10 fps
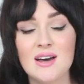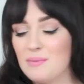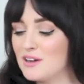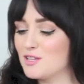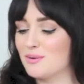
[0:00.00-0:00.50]

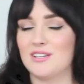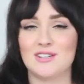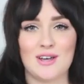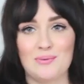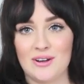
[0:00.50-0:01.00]
But I just wanted to
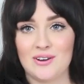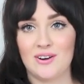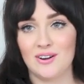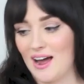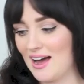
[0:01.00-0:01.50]
show you what I
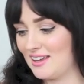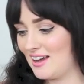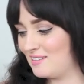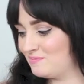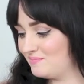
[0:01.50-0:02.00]
got,
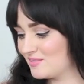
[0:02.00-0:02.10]
Anna.